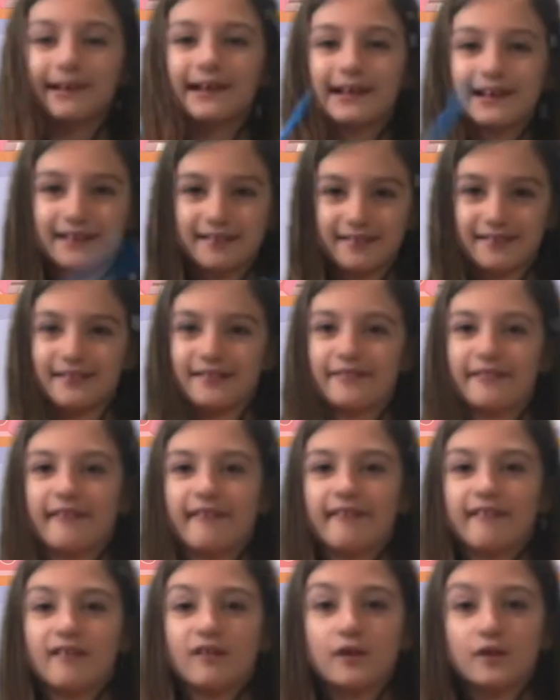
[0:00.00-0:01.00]
cleaner
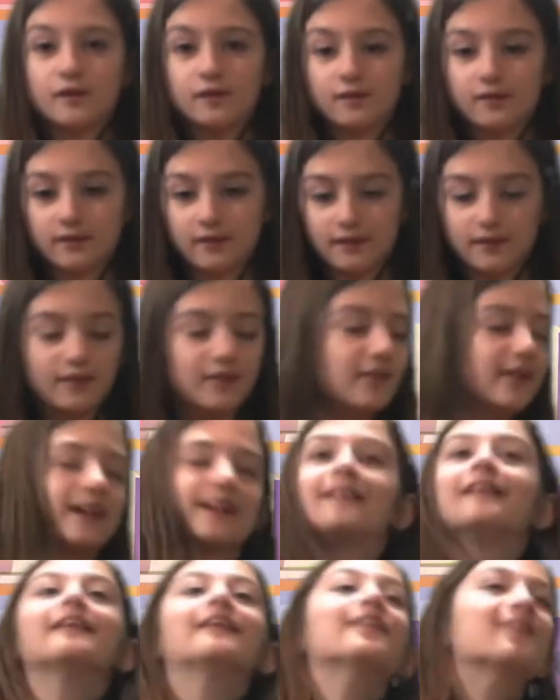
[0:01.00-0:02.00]
you
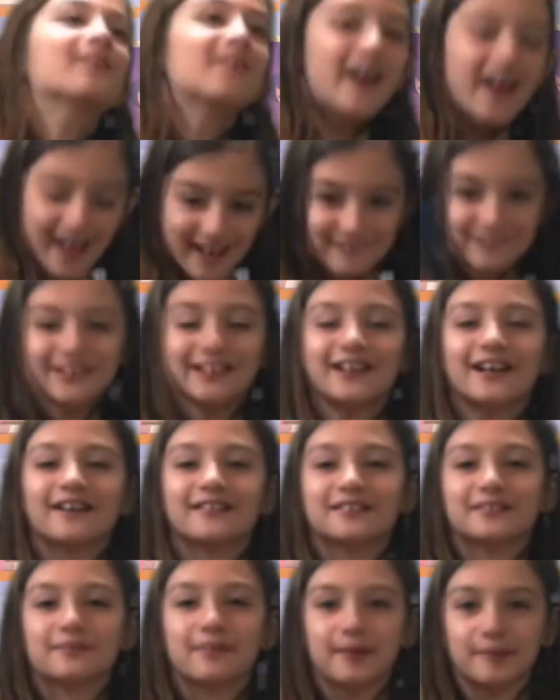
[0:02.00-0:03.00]
can use whatever
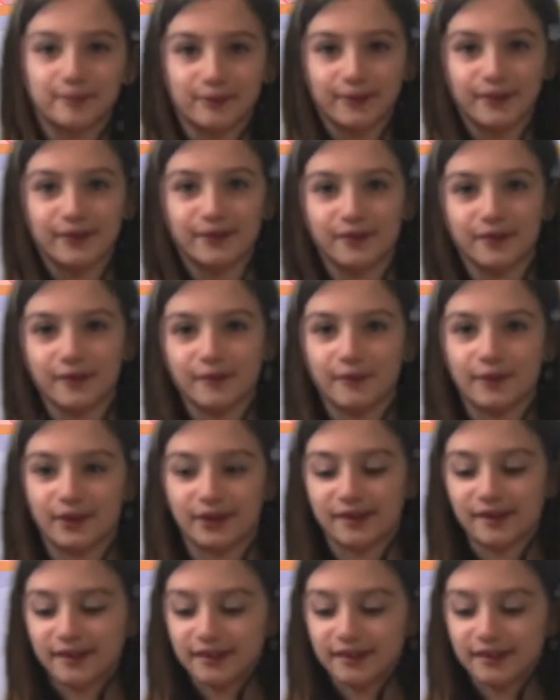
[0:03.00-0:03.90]
color pipe cleaner you want.